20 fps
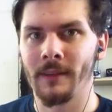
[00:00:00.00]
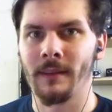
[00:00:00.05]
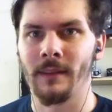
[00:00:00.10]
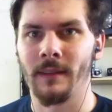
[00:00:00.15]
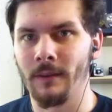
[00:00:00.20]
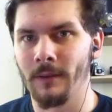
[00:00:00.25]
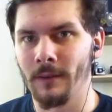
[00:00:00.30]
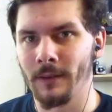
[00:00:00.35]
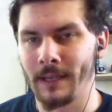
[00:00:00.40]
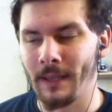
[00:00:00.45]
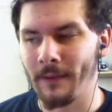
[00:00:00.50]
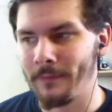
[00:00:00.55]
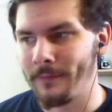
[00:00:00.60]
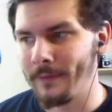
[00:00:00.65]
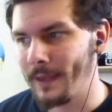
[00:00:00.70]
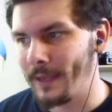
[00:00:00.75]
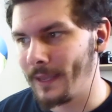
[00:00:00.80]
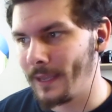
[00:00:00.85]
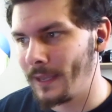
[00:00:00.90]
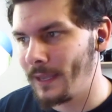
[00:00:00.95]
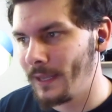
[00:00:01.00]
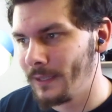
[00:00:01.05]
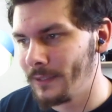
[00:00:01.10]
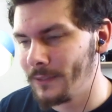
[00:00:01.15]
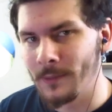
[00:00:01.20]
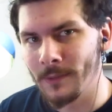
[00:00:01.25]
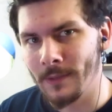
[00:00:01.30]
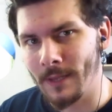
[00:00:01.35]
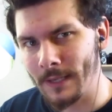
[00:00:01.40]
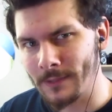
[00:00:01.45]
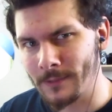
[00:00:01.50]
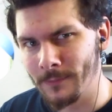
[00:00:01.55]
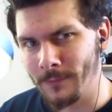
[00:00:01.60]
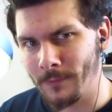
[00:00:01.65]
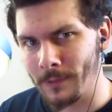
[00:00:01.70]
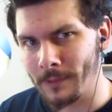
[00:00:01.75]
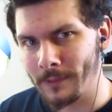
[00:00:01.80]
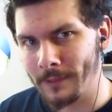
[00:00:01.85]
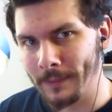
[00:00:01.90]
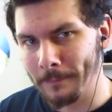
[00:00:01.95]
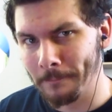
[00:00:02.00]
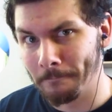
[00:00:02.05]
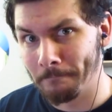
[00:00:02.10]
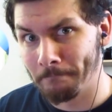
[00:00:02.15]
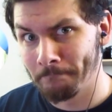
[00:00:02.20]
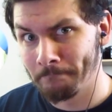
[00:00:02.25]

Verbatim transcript: Theater Café twenty fourteen.